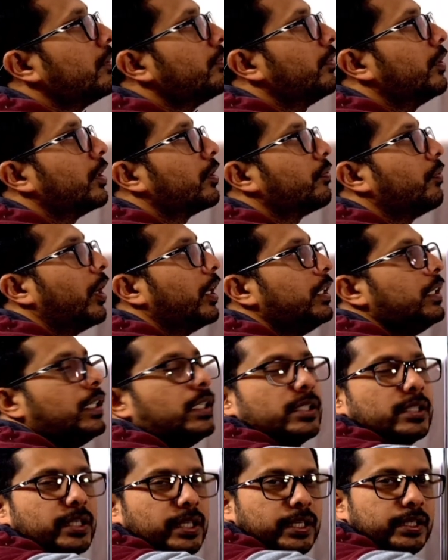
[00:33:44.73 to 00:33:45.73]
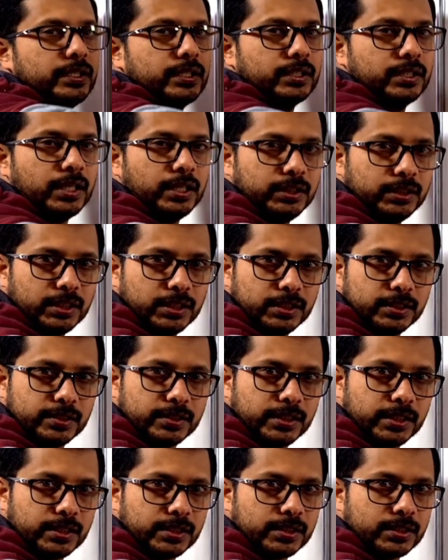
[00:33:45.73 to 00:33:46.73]
where y is greater than
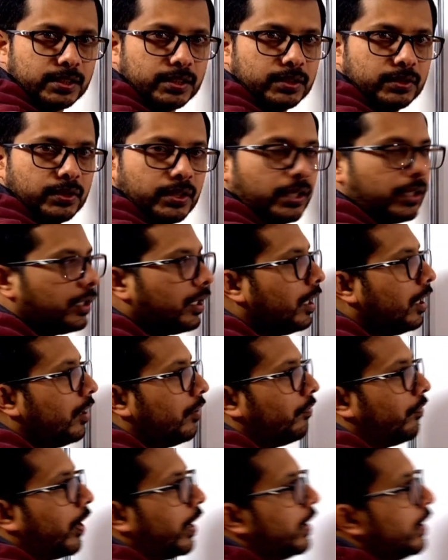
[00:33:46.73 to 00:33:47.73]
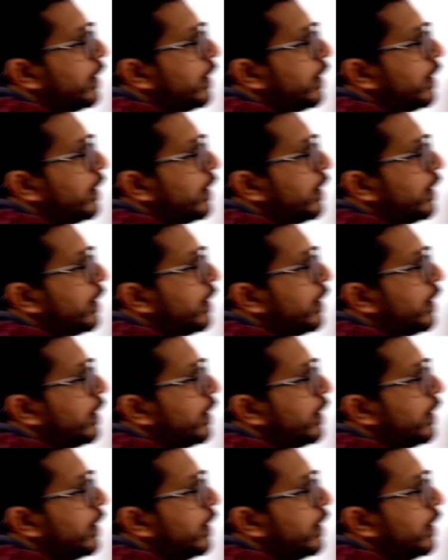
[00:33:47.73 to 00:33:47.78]
6. Okay, y